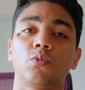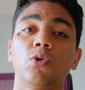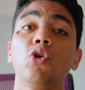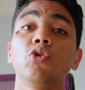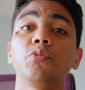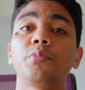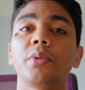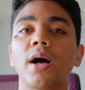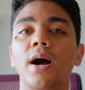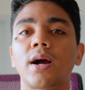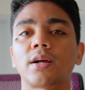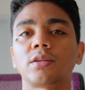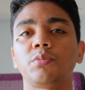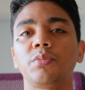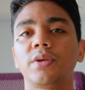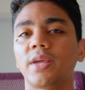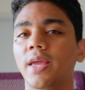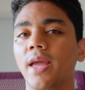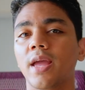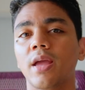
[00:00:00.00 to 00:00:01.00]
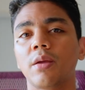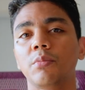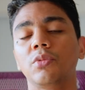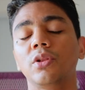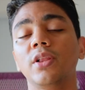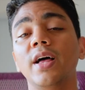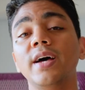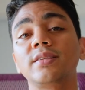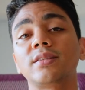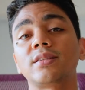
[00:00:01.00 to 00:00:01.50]
roadblocks became
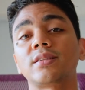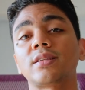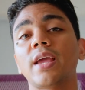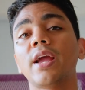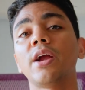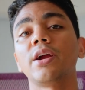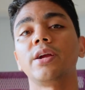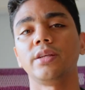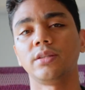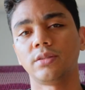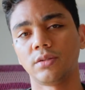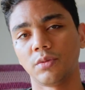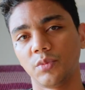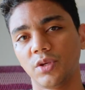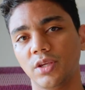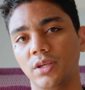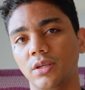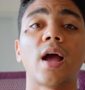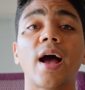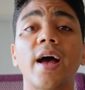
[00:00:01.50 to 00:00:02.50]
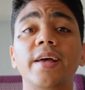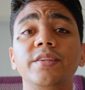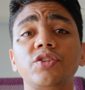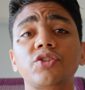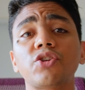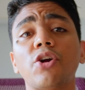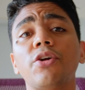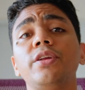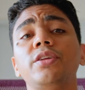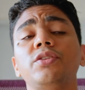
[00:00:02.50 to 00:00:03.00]
less scary to me. I
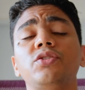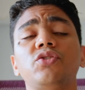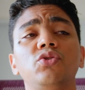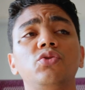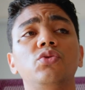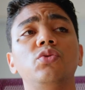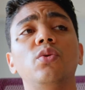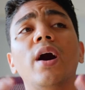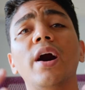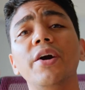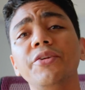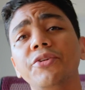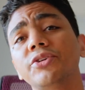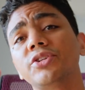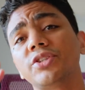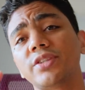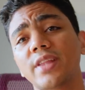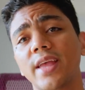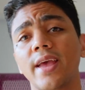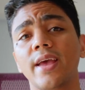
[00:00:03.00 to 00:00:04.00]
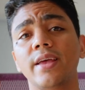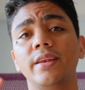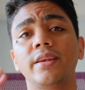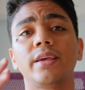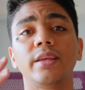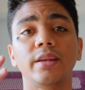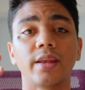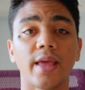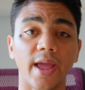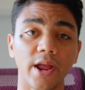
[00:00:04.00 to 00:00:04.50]
started to understand
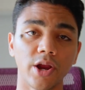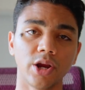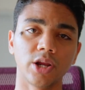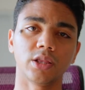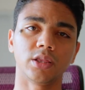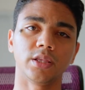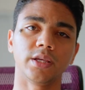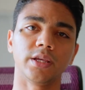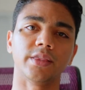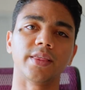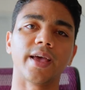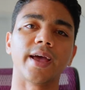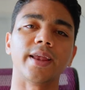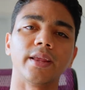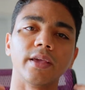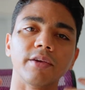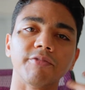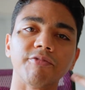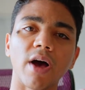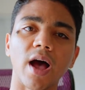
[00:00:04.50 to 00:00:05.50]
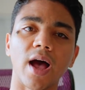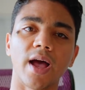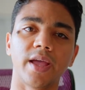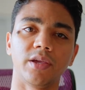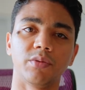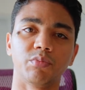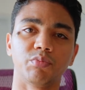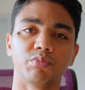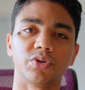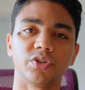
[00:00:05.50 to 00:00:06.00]
inherently that if I
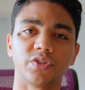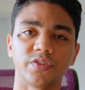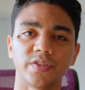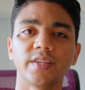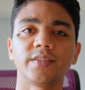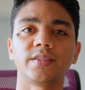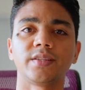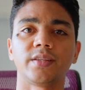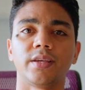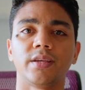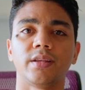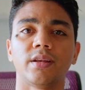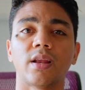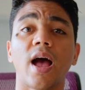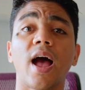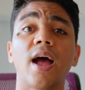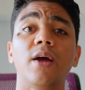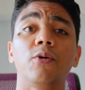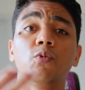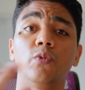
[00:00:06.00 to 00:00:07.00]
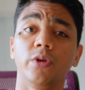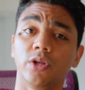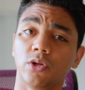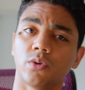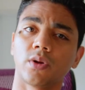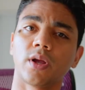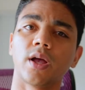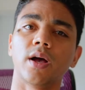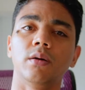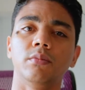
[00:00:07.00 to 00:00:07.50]
am persistent, I
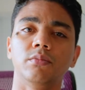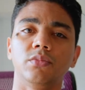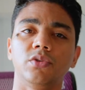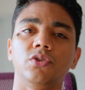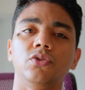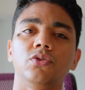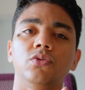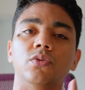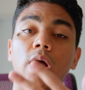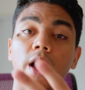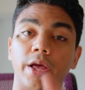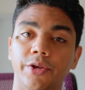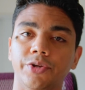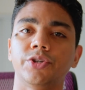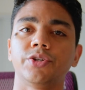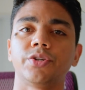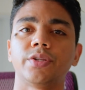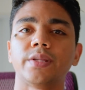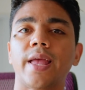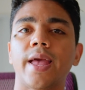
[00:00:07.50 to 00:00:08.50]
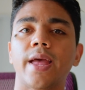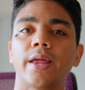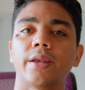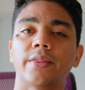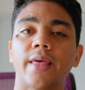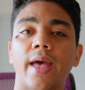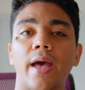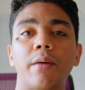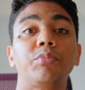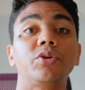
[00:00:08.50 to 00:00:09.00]
will come to
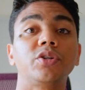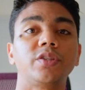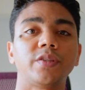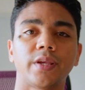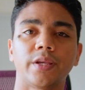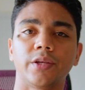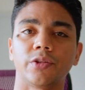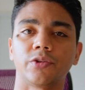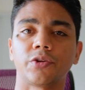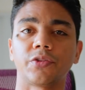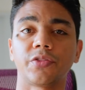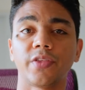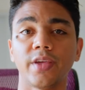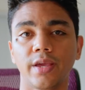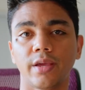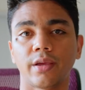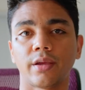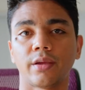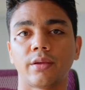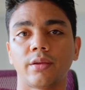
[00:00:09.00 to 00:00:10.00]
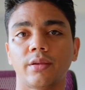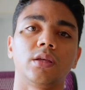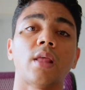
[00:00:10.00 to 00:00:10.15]
understand that particular thing.